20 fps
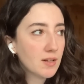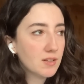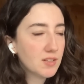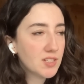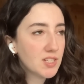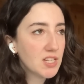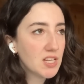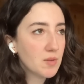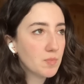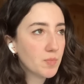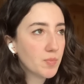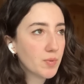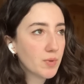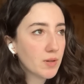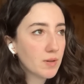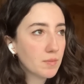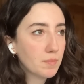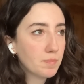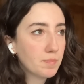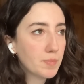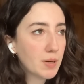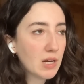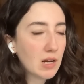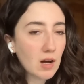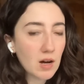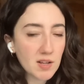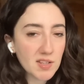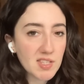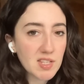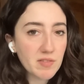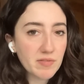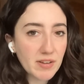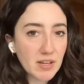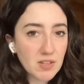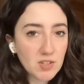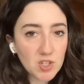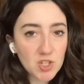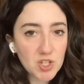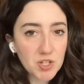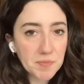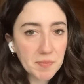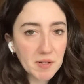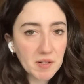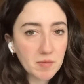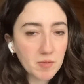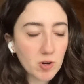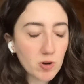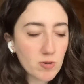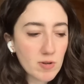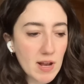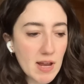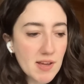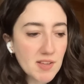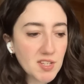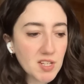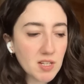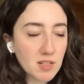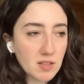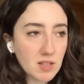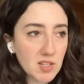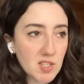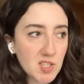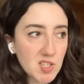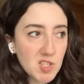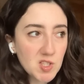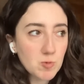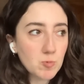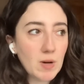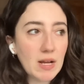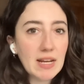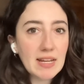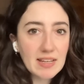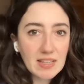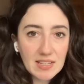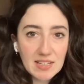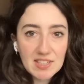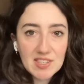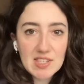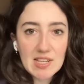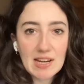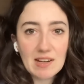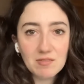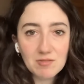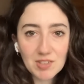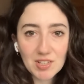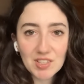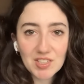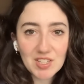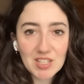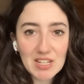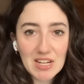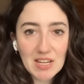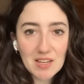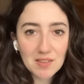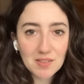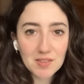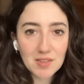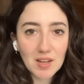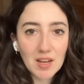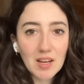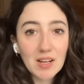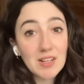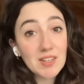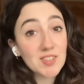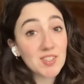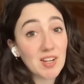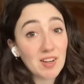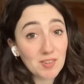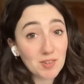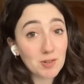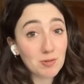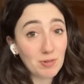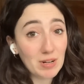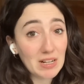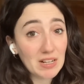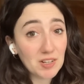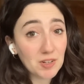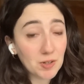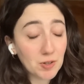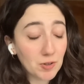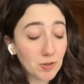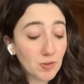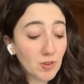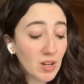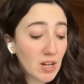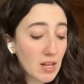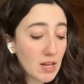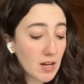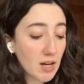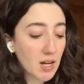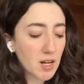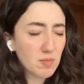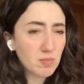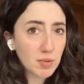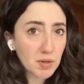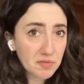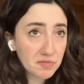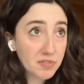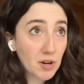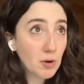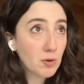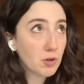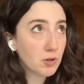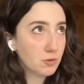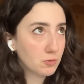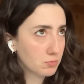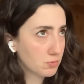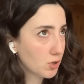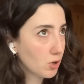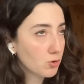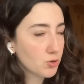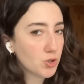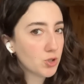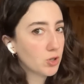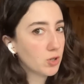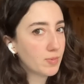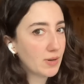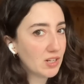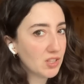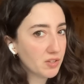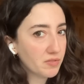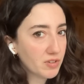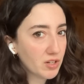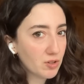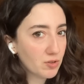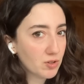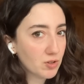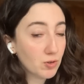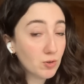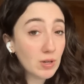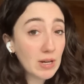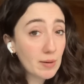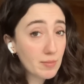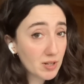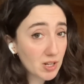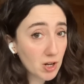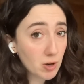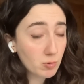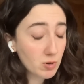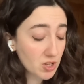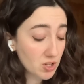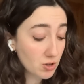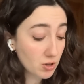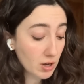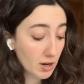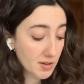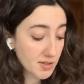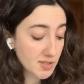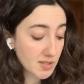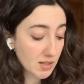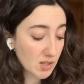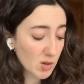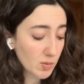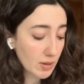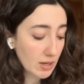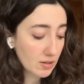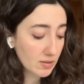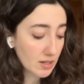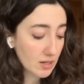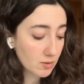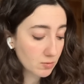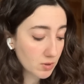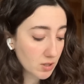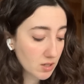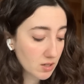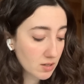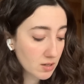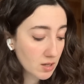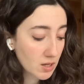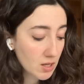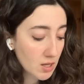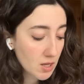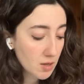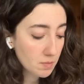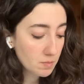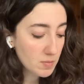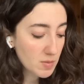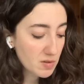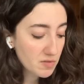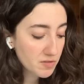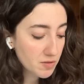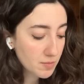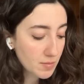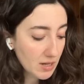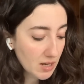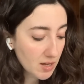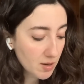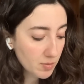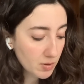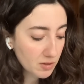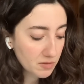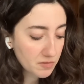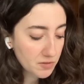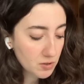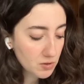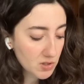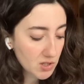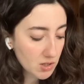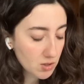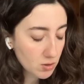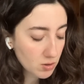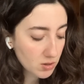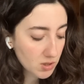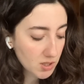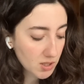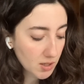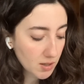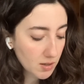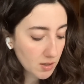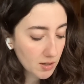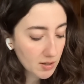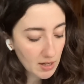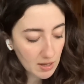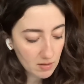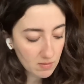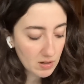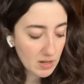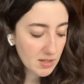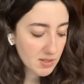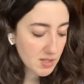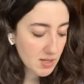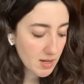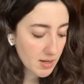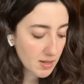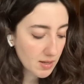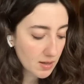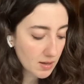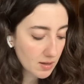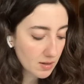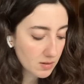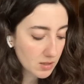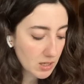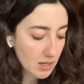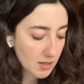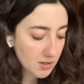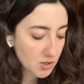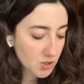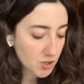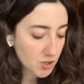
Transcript: deep percussive instrument creating this swelling sound underneath. Sounded really cool. But vocal, not sure about the vocal. Let me know what you guys think about that one. Mi Familia by Fusa Nocta. Okay, let's hear the next